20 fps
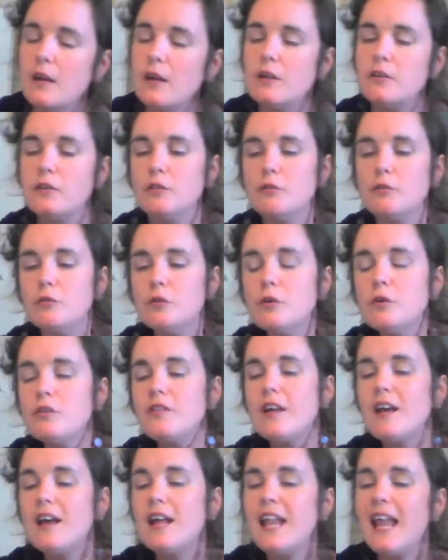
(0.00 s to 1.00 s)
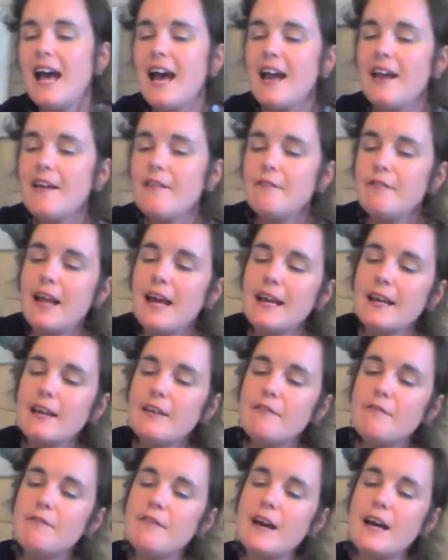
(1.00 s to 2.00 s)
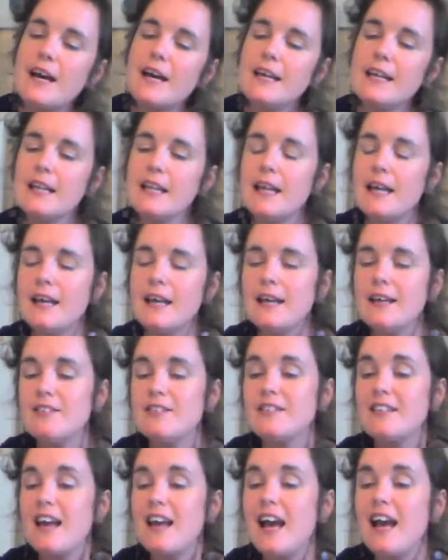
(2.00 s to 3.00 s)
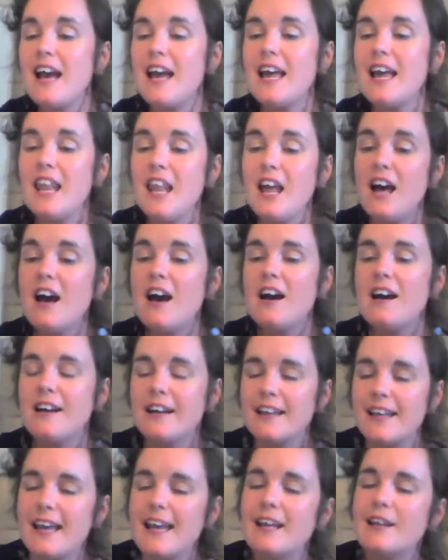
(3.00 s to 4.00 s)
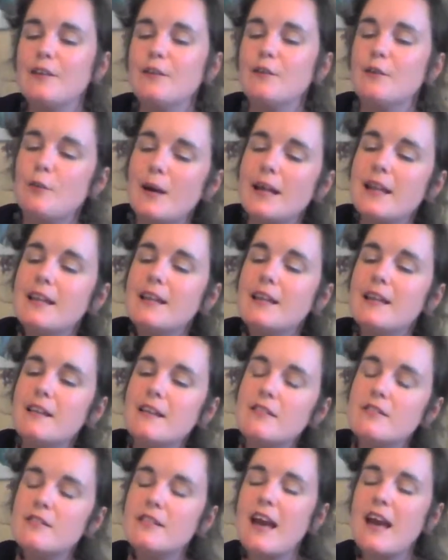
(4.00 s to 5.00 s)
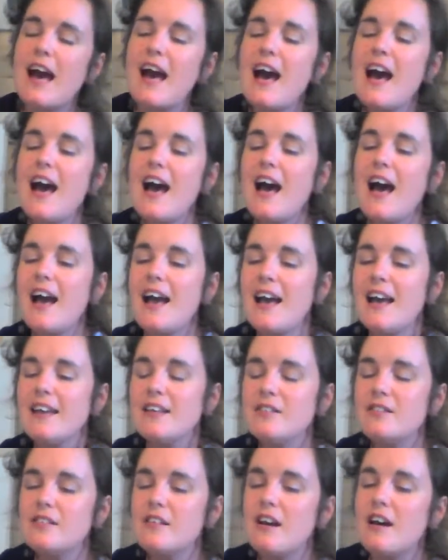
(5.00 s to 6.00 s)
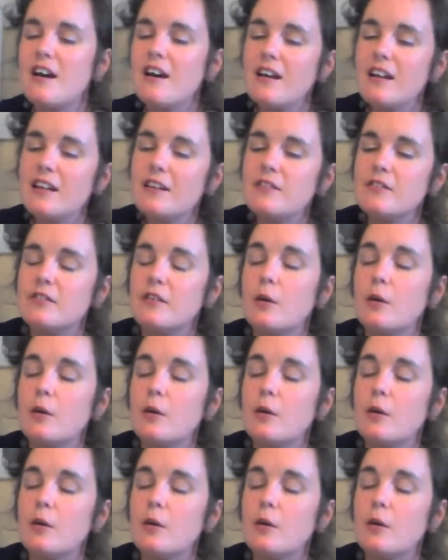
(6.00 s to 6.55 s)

She rules her life like a fine skylark, and when the sky is starless.